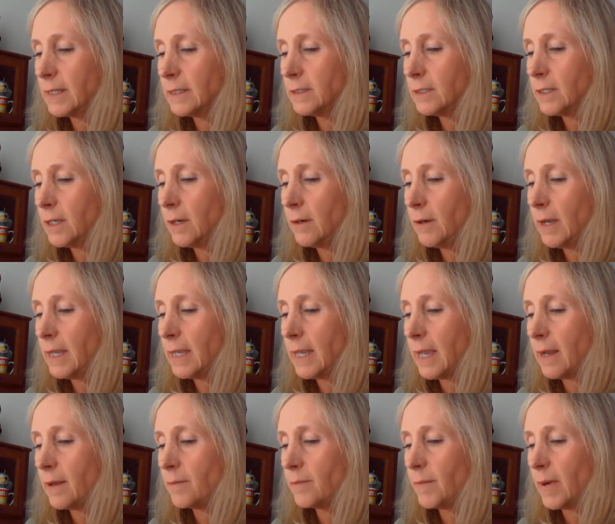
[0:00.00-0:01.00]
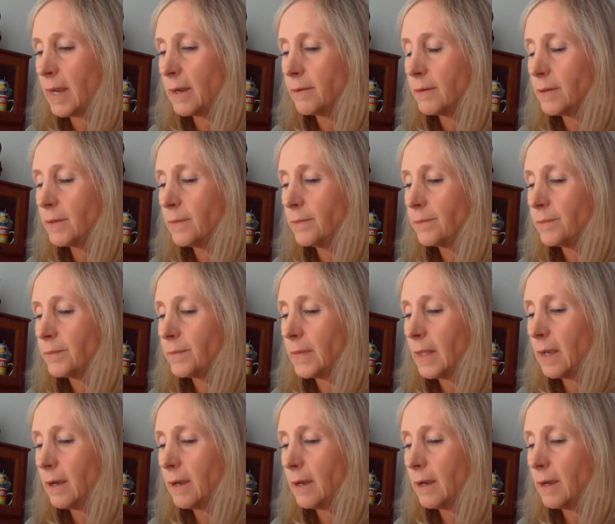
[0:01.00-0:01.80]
Let's go hang out in my room.